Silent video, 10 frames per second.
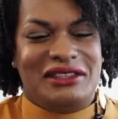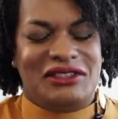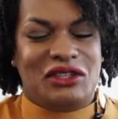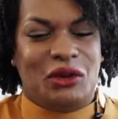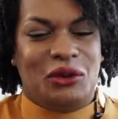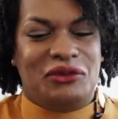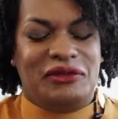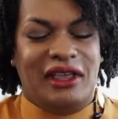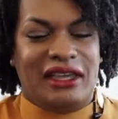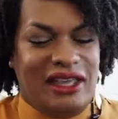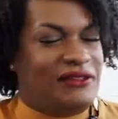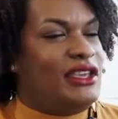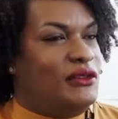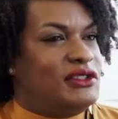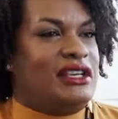So again, thank
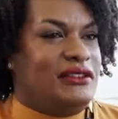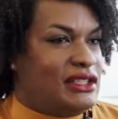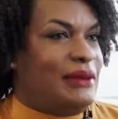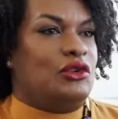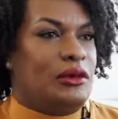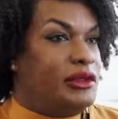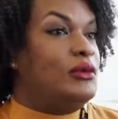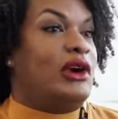you for taking the time. You're normally in